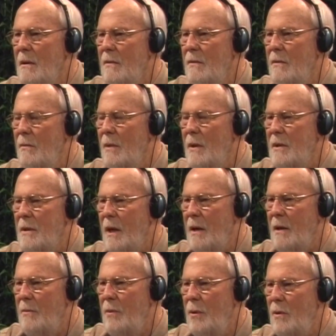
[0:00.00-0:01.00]
If you want to
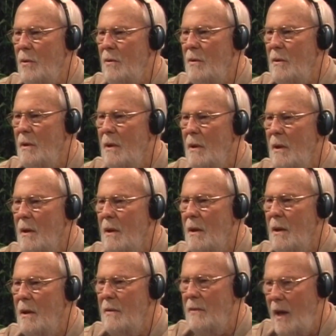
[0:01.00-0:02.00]
take a poll,
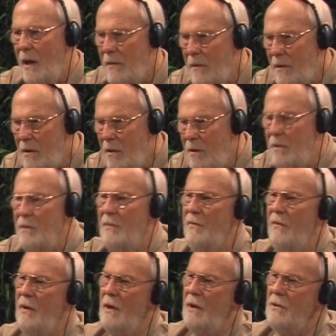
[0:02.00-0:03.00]
now they're going to
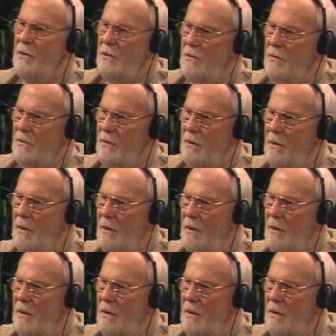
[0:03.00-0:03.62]
advise you.